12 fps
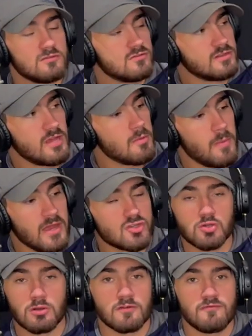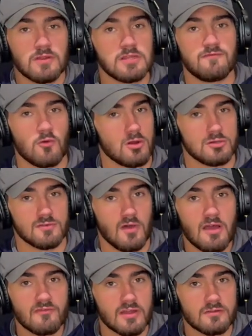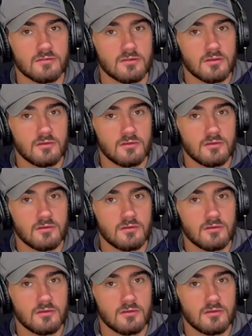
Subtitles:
Tampa Bay had 254 yards of offense.